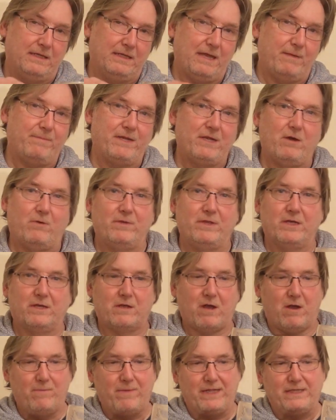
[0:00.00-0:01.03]
let me know in the
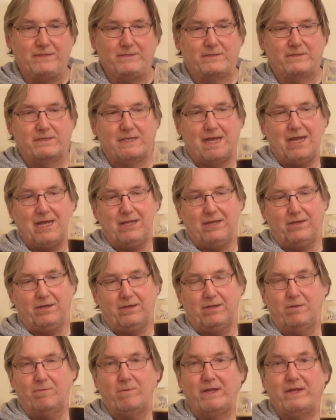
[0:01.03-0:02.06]
comments,
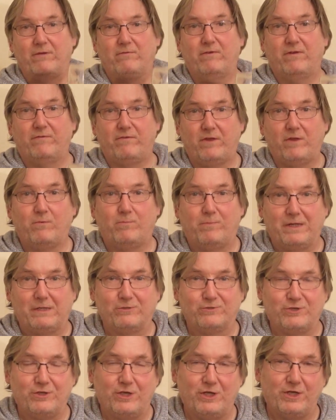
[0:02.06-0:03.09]
and when I review
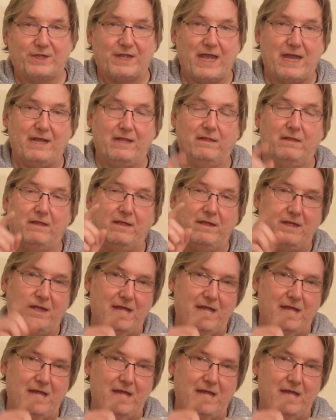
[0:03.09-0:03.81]
Pilsner Urquell